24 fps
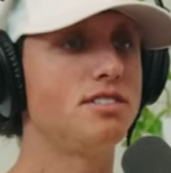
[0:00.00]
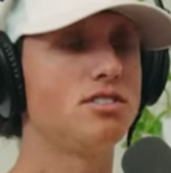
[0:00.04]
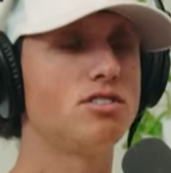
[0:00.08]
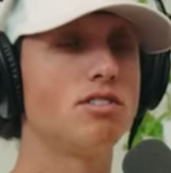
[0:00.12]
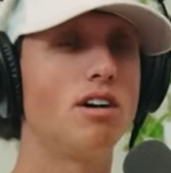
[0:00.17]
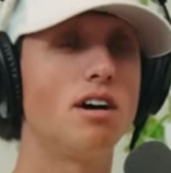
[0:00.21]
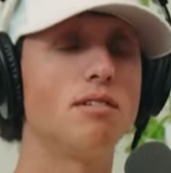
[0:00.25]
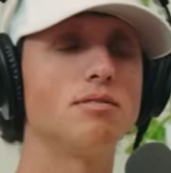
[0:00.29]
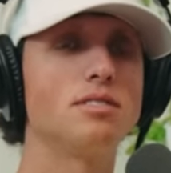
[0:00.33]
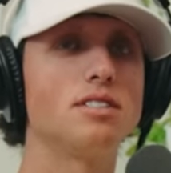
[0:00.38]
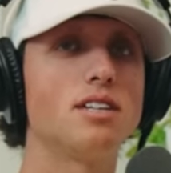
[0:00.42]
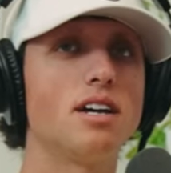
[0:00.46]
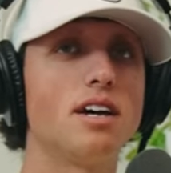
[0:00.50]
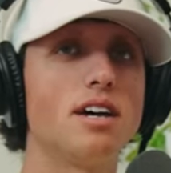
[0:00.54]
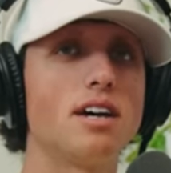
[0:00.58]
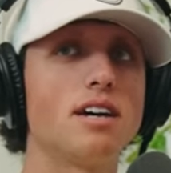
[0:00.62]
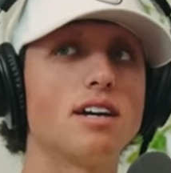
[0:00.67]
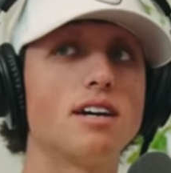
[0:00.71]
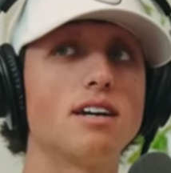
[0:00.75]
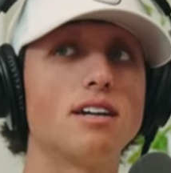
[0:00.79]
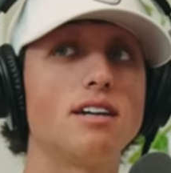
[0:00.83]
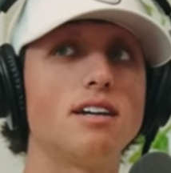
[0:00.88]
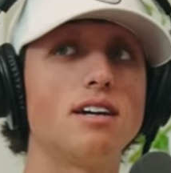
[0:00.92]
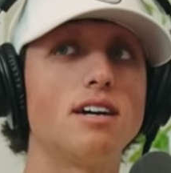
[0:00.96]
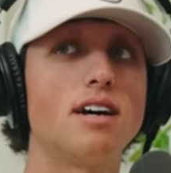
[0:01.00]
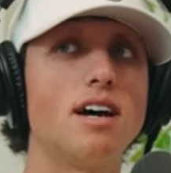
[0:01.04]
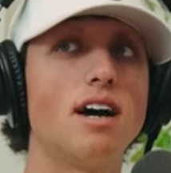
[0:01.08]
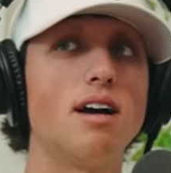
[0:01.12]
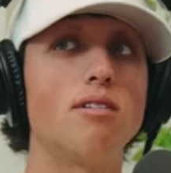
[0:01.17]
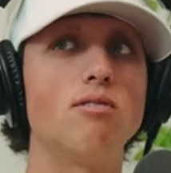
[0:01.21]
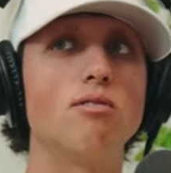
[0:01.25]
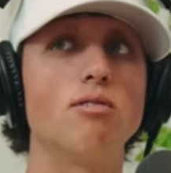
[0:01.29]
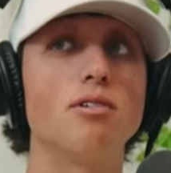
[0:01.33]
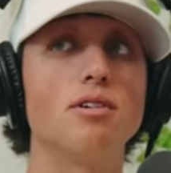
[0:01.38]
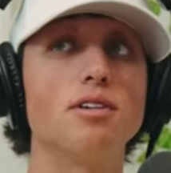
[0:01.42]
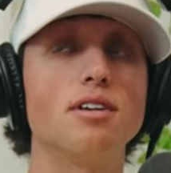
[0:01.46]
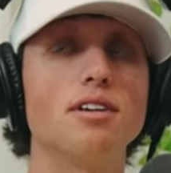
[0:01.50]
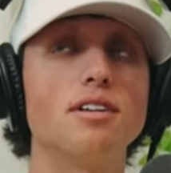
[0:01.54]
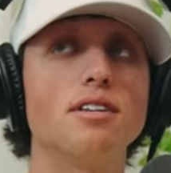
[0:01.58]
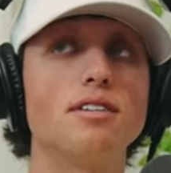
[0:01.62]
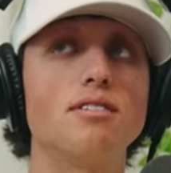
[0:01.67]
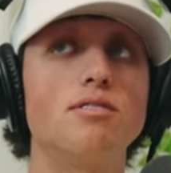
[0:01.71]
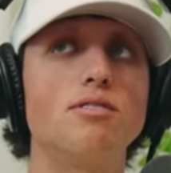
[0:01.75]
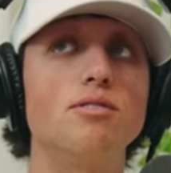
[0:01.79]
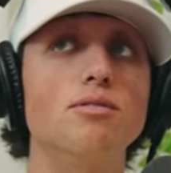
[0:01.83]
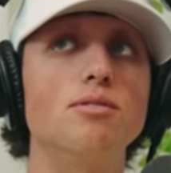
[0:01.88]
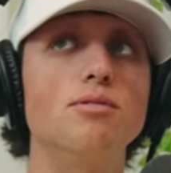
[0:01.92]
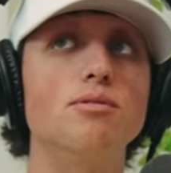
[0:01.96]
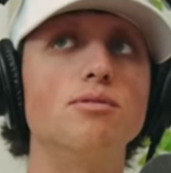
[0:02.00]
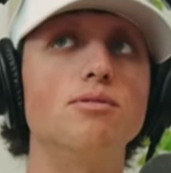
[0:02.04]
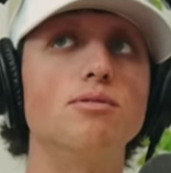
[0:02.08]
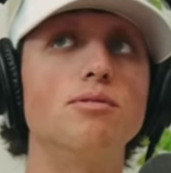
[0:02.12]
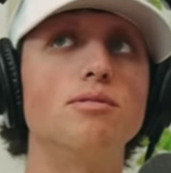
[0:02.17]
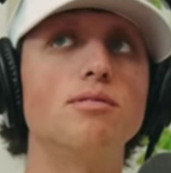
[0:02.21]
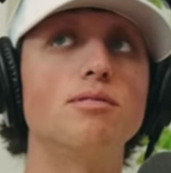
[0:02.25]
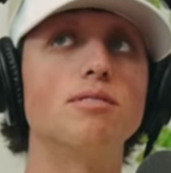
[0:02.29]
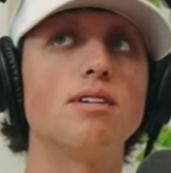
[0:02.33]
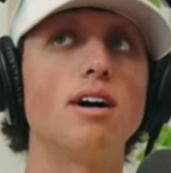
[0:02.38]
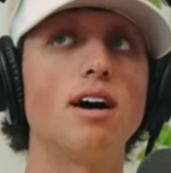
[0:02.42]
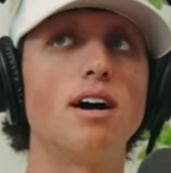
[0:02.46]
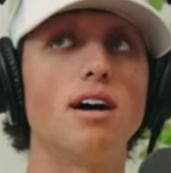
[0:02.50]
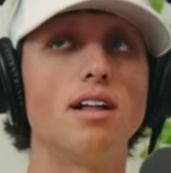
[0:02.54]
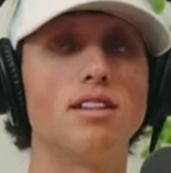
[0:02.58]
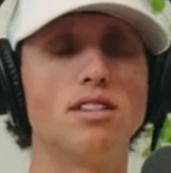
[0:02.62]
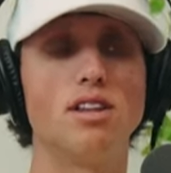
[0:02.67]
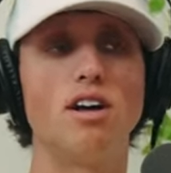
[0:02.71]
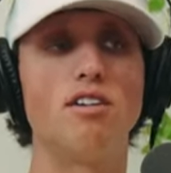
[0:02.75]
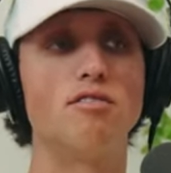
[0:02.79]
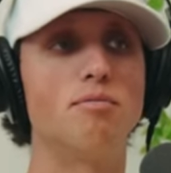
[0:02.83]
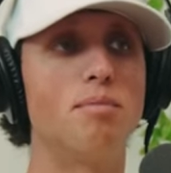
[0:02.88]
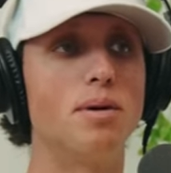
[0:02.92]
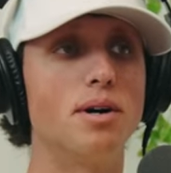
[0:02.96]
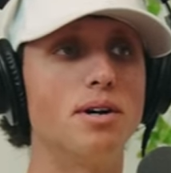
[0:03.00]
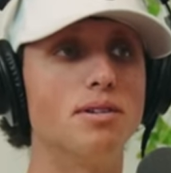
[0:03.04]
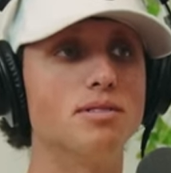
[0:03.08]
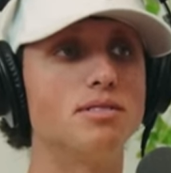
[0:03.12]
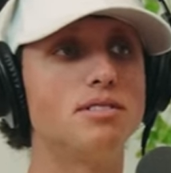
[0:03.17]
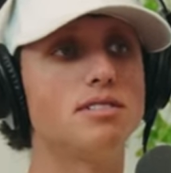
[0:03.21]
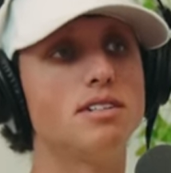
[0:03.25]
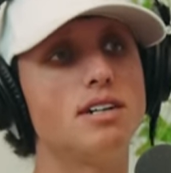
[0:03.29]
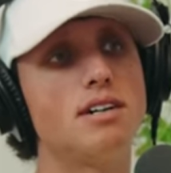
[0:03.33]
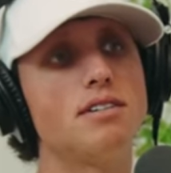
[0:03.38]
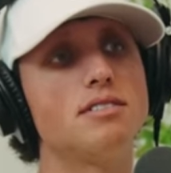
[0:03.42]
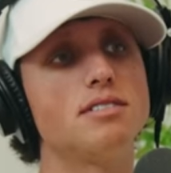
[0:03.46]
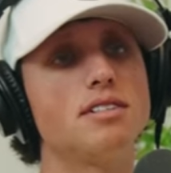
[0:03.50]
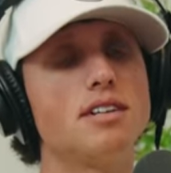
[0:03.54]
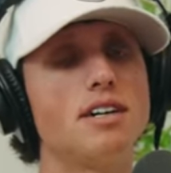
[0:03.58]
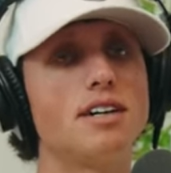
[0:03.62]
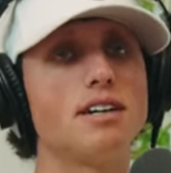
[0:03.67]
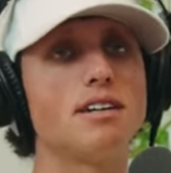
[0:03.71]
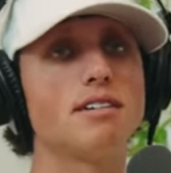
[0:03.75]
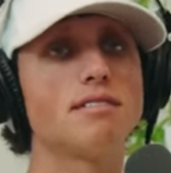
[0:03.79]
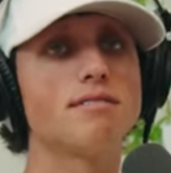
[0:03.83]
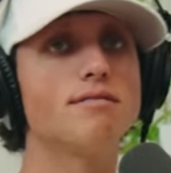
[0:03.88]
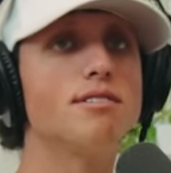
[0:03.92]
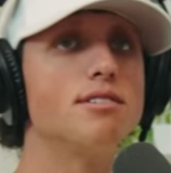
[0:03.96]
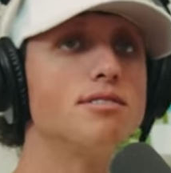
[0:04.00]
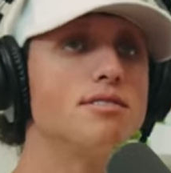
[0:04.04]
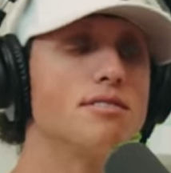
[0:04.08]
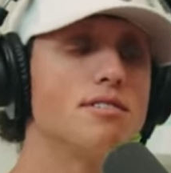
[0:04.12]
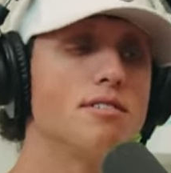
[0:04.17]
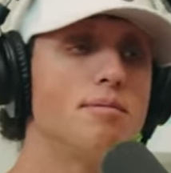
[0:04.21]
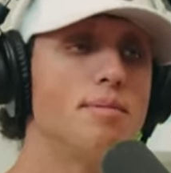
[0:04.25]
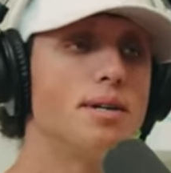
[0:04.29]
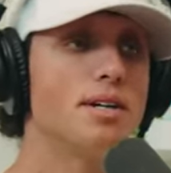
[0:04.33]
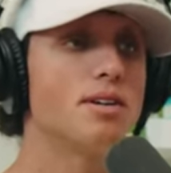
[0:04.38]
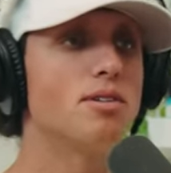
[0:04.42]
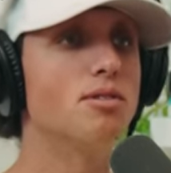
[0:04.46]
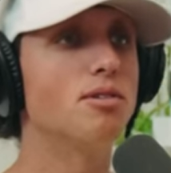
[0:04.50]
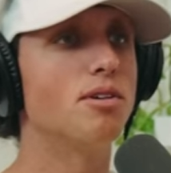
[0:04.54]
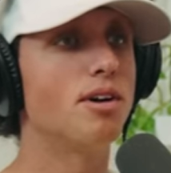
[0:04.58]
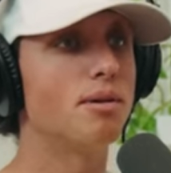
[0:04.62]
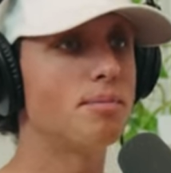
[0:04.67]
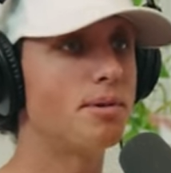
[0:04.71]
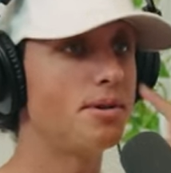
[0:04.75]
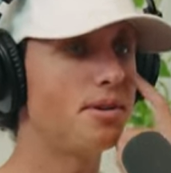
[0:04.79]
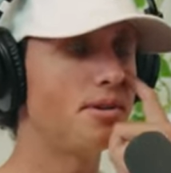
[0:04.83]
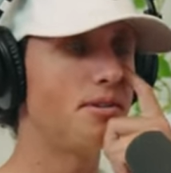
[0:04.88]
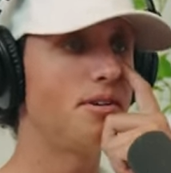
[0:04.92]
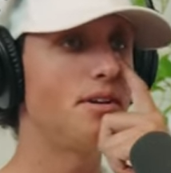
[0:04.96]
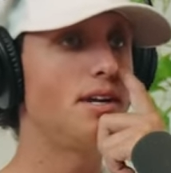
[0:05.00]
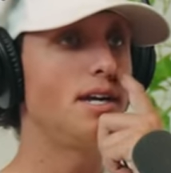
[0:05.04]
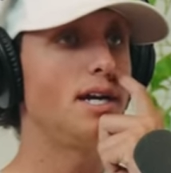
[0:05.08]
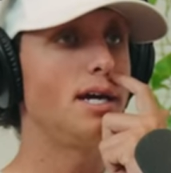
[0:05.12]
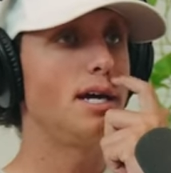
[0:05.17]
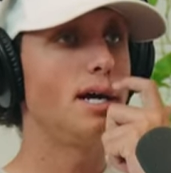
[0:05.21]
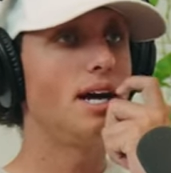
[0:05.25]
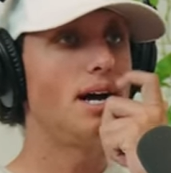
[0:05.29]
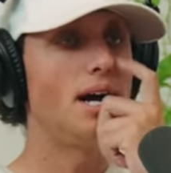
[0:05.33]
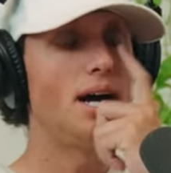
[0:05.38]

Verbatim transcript: So I was like, I really do. I, love boats. And I was like, this is going to be a cool opportunity.